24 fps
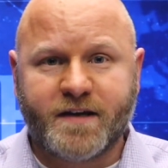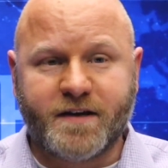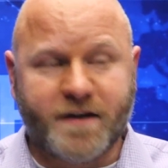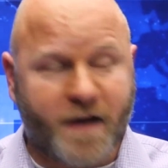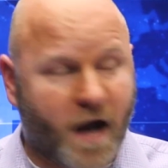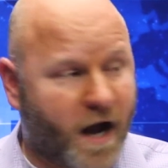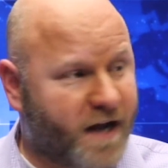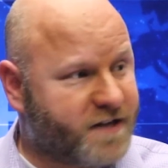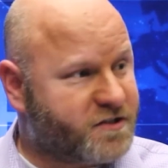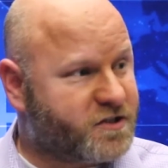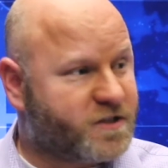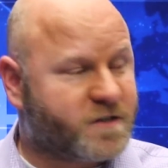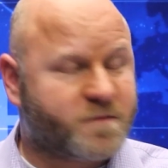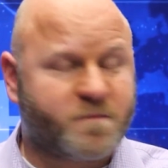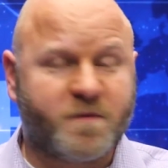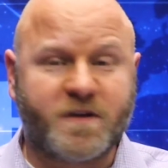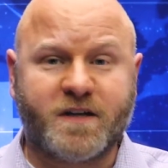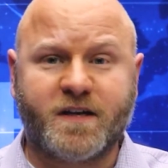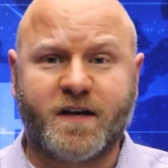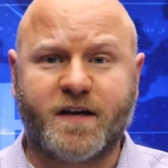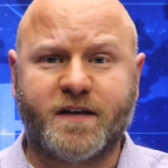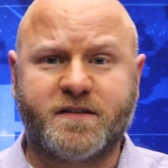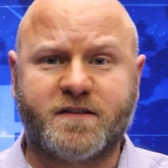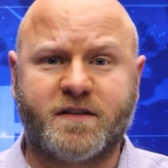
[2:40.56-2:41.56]
Not just
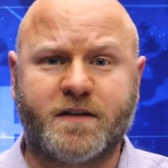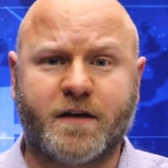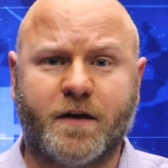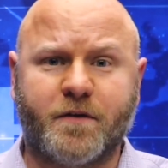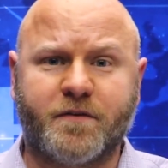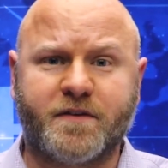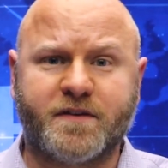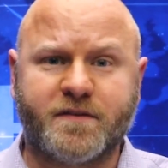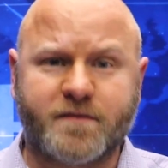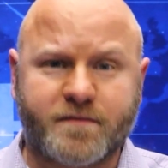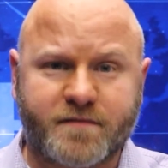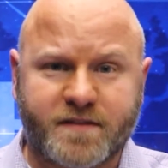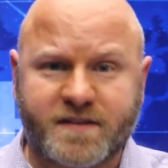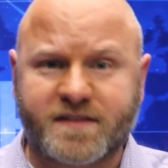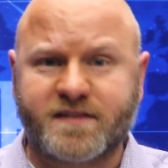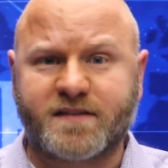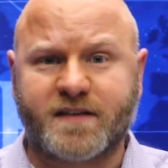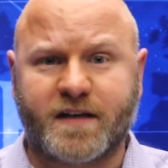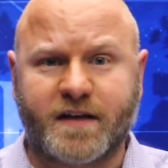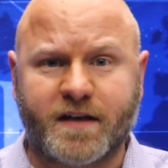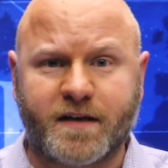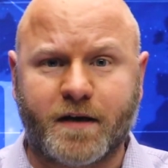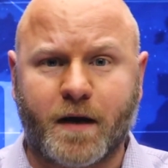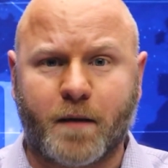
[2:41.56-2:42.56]
because, you know, the, the
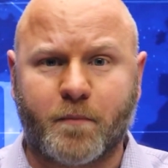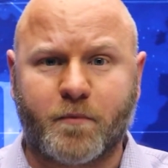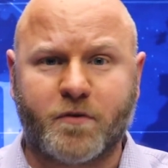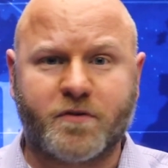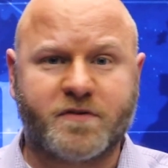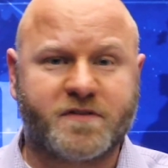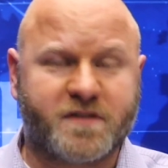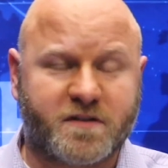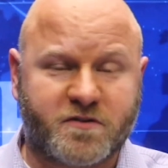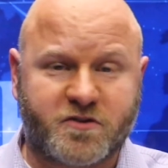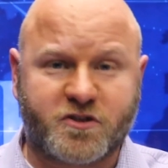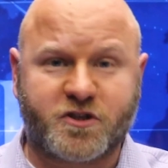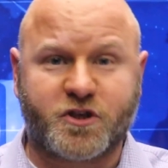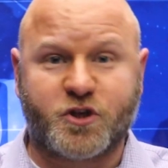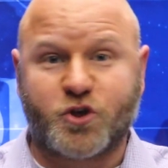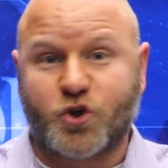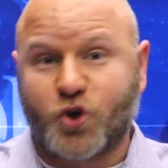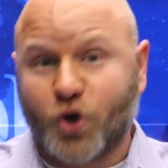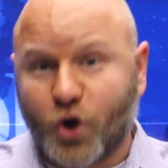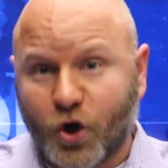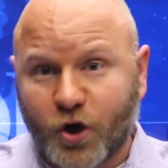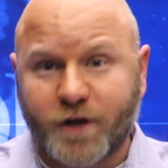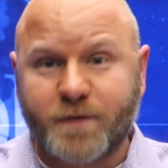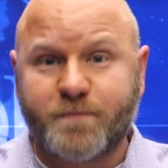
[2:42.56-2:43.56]
Senate numbers and she
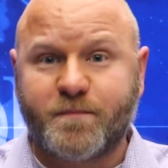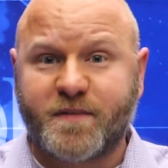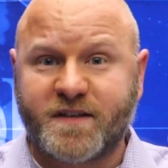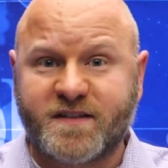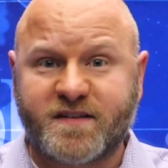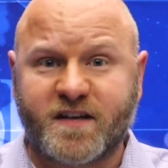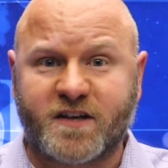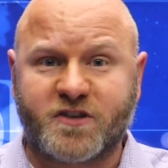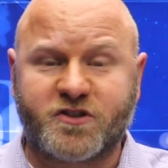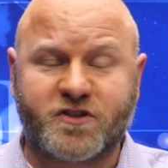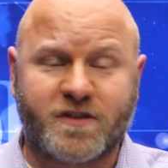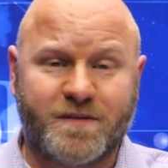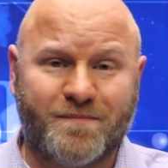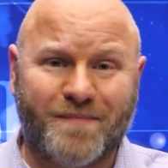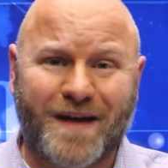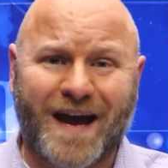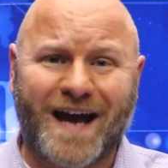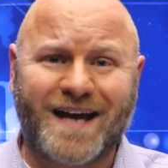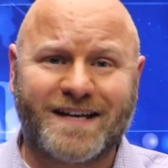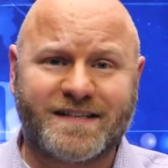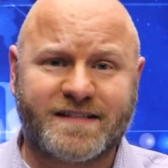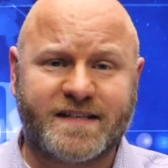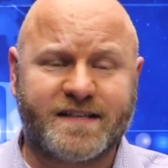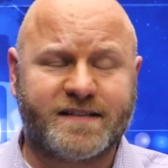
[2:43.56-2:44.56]
could potentially
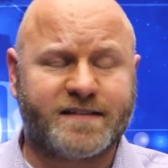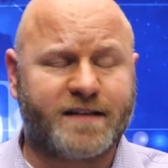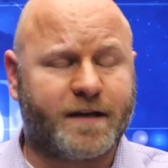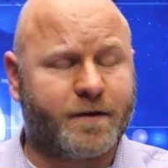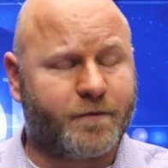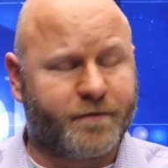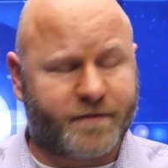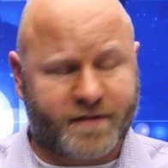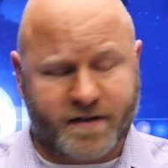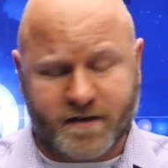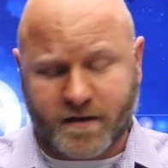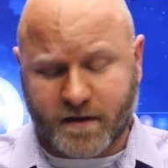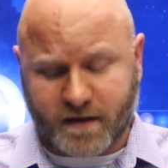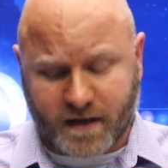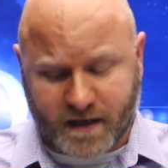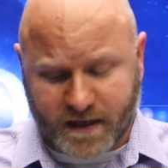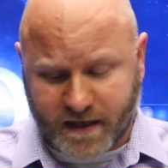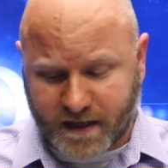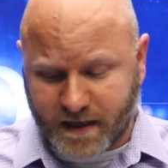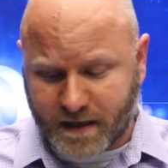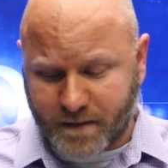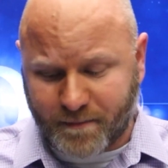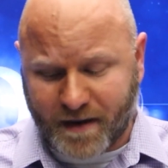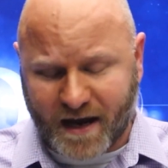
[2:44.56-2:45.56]
pass this. I don't think you're going to
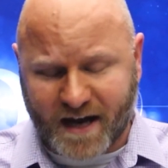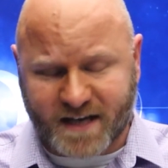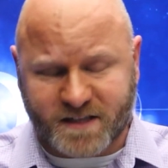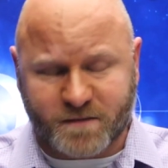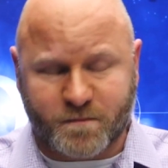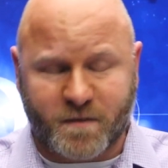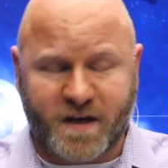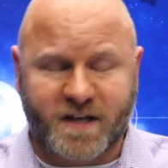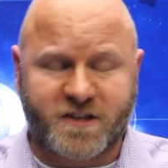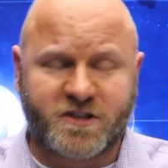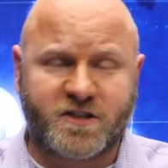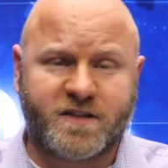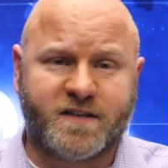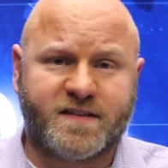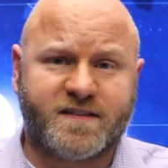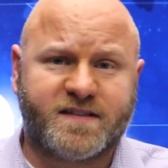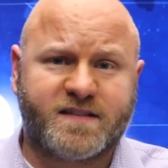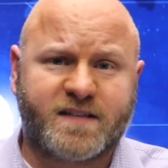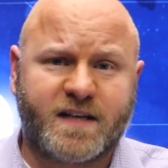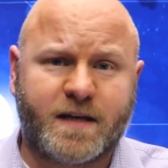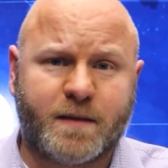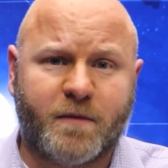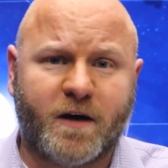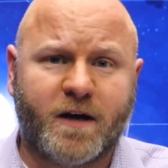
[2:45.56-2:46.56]
get it past Manchin and
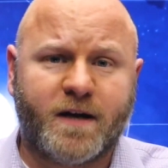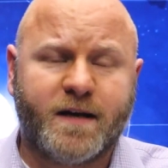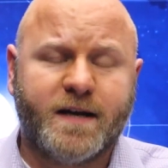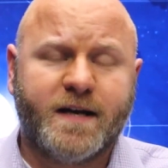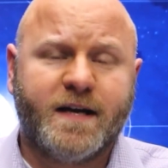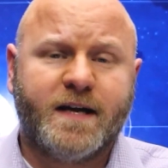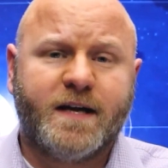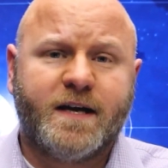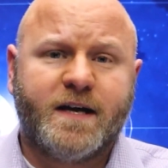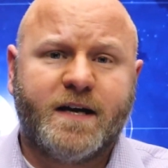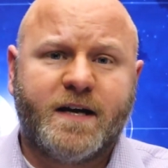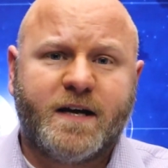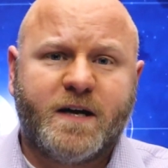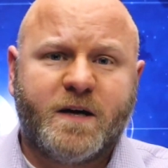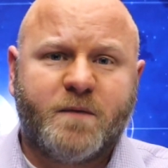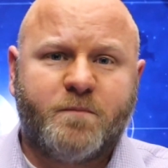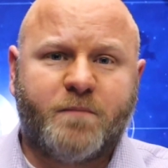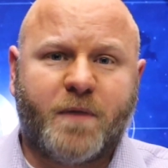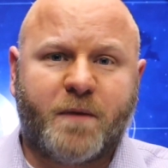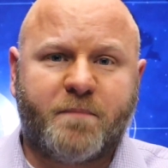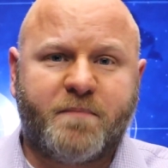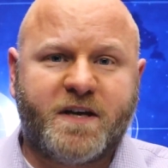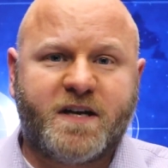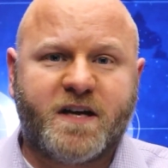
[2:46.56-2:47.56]
Sinema
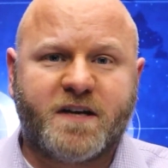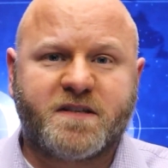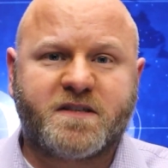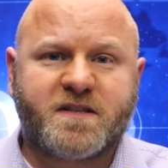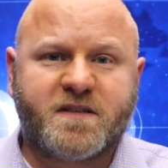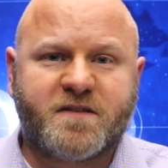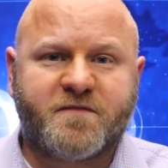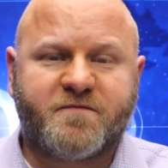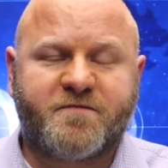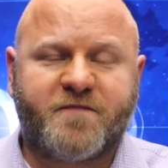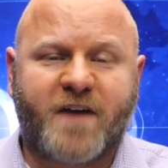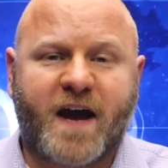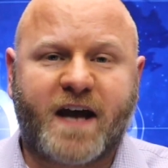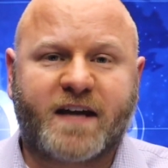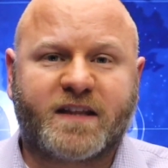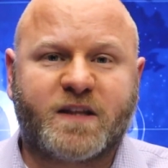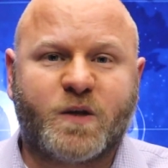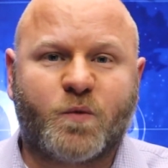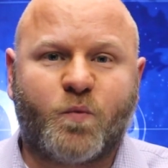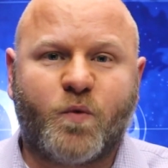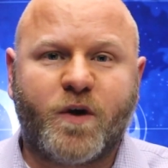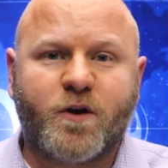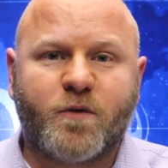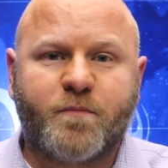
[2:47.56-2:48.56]
but because of the fact
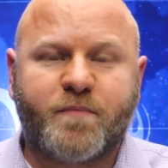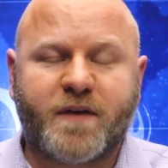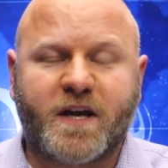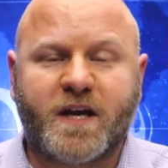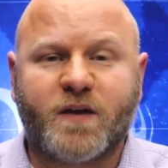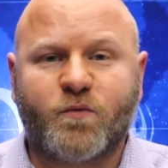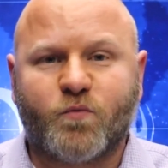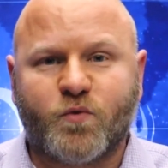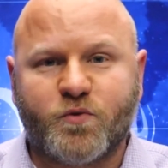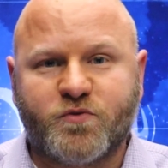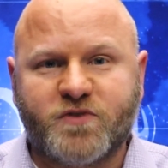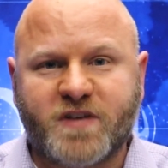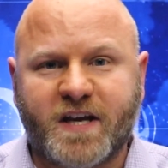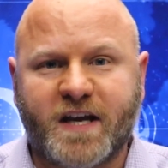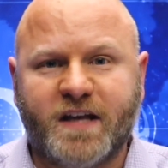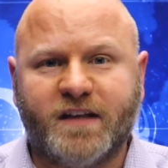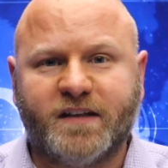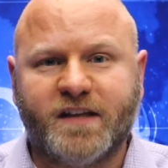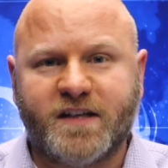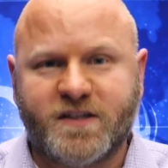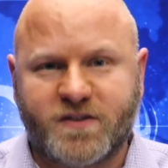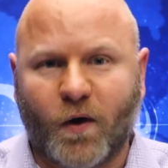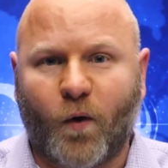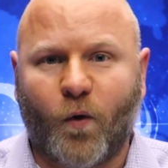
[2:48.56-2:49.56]
that we are being
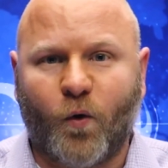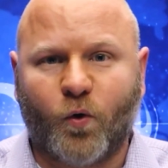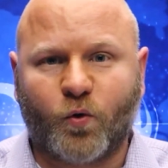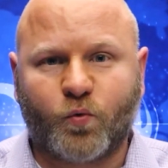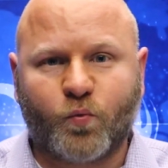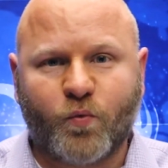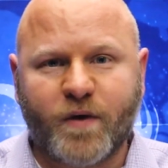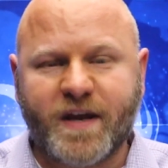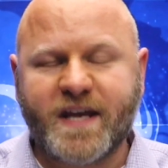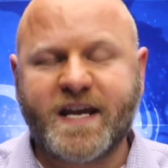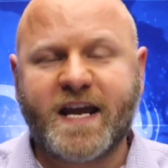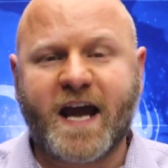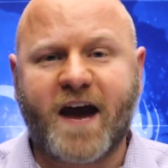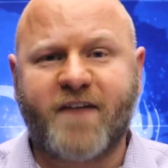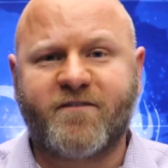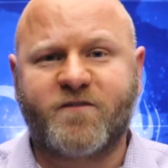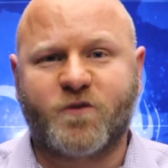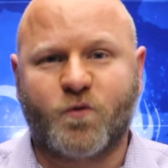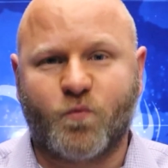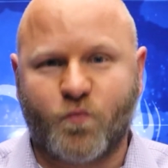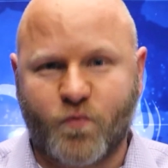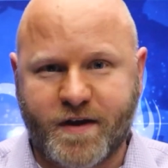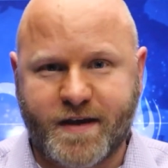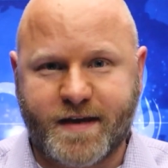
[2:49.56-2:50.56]
routinely told week
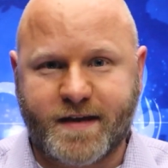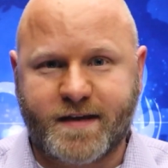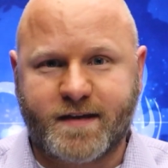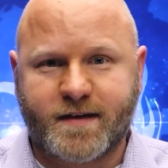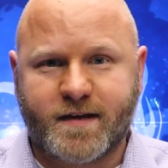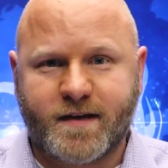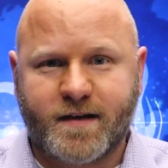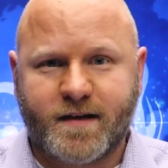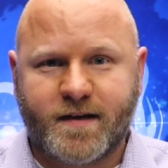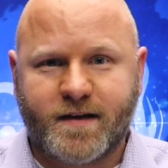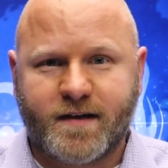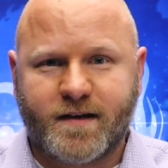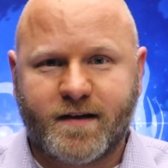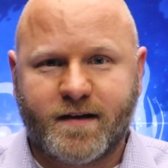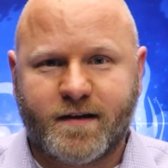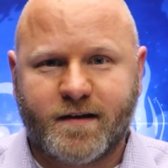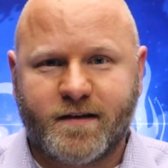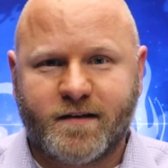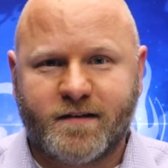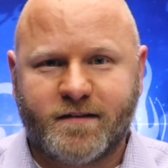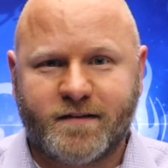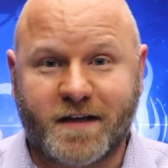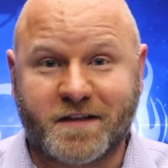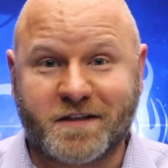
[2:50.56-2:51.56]
after week
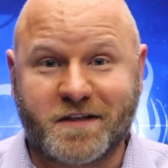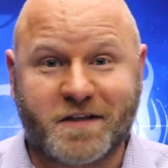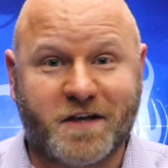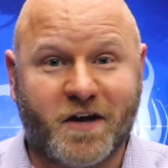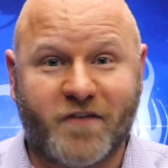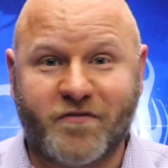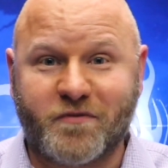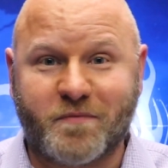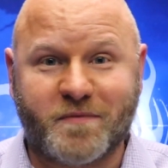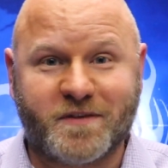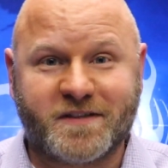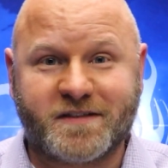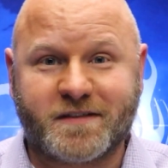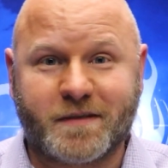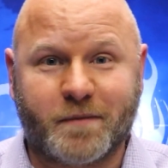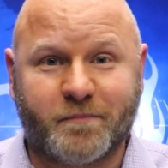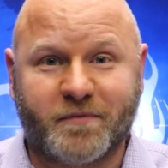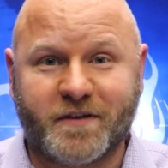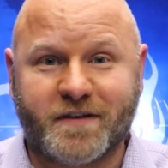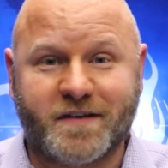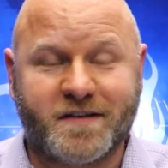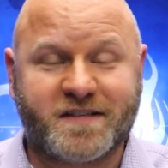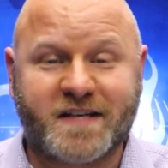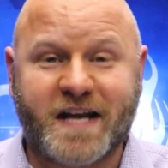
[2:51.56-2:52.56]
that the government
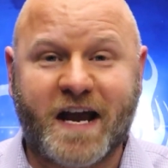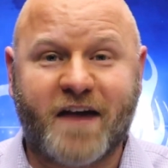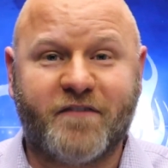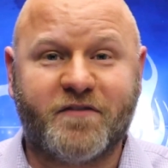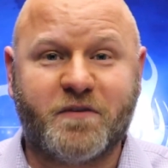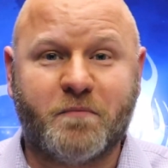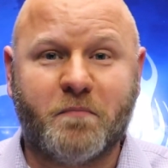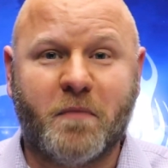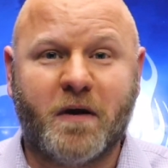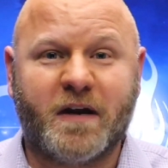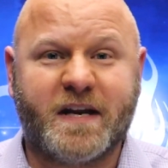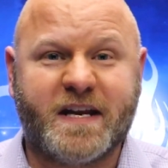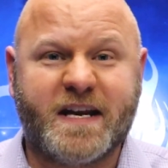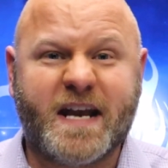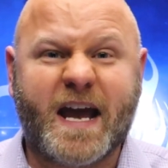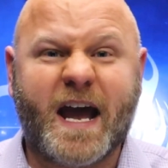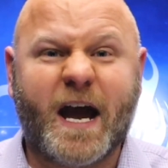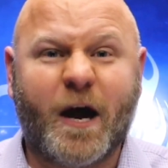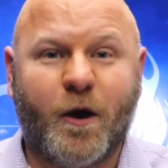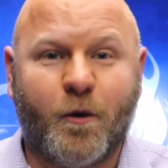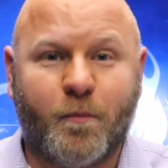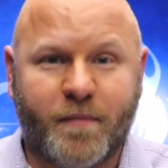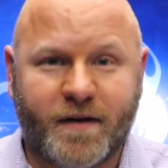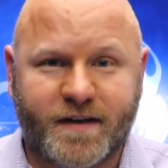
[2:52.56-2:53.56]
simply doesn't have the money to
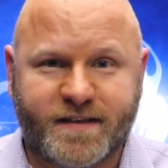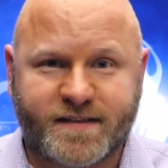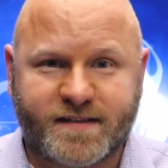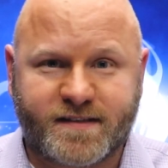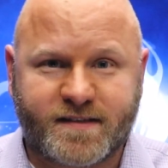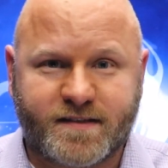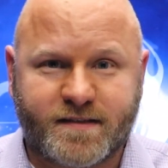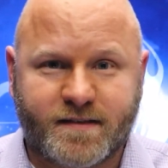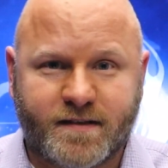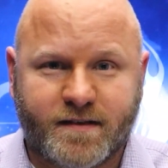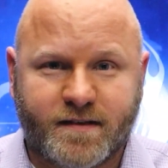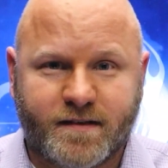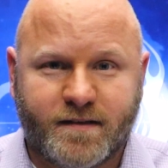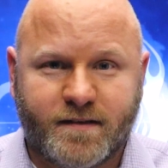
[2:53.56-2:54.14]
help us.